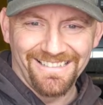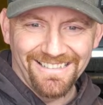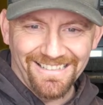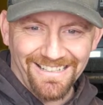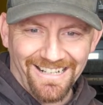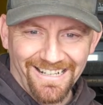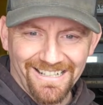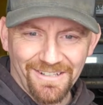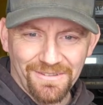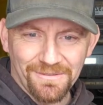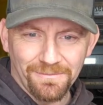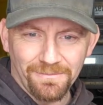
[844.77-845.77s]
Hi,
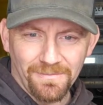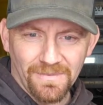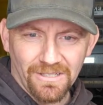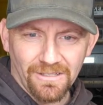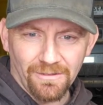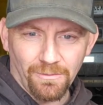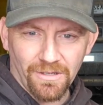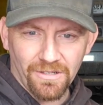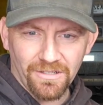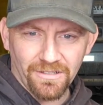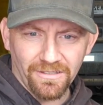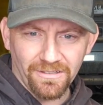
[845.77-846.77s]
Nathan.
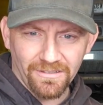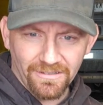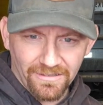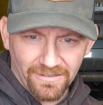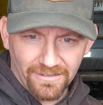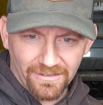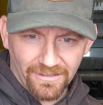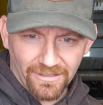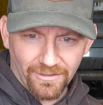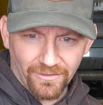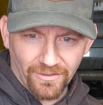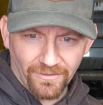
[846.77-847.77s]
Wandered
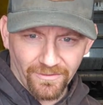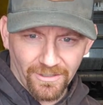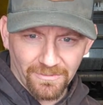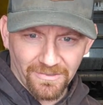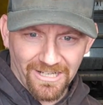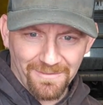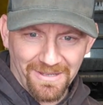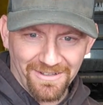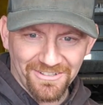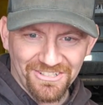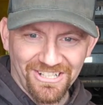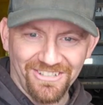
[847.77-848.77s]
over from Ground
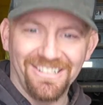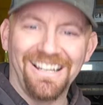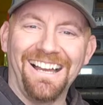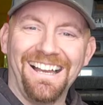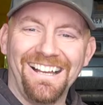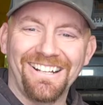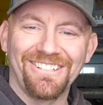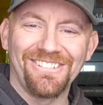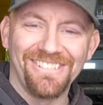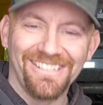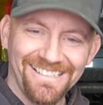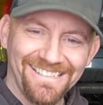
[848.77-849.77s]
Pounder's channel. Haha,
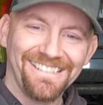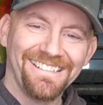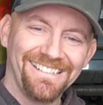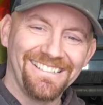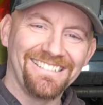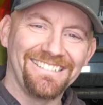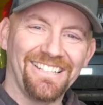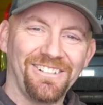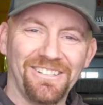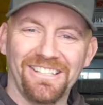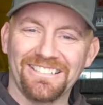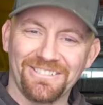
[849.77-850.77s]
cool.
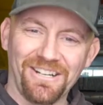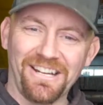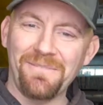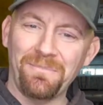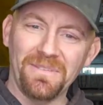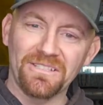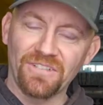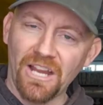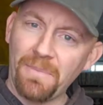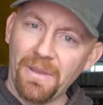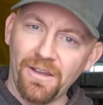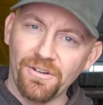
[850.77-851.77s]
Is
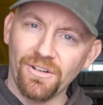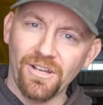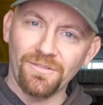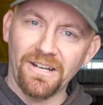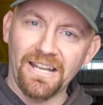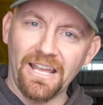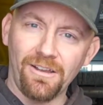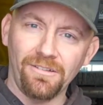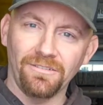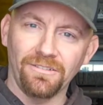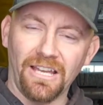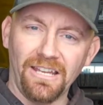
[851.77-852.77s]
Ground Pounder on right
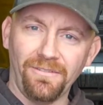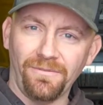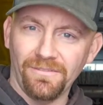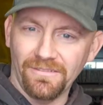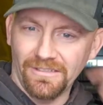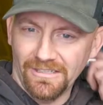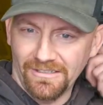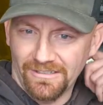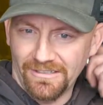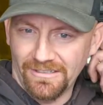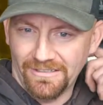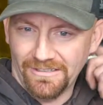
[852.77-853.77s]
now, live?
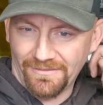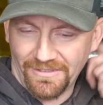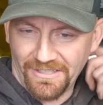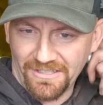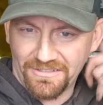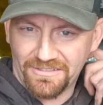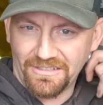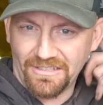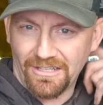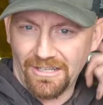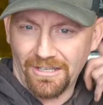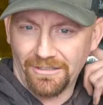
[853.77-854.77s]
If he is,
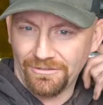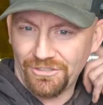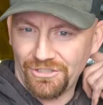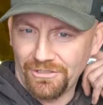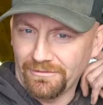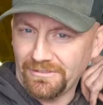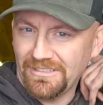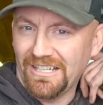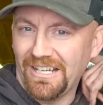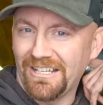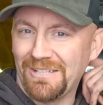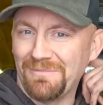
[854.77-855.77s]
shoot.
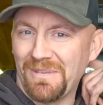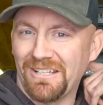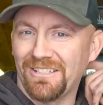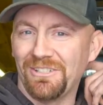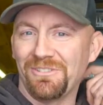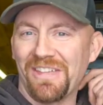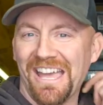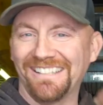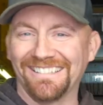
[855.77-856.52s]
I didn't mean to do that.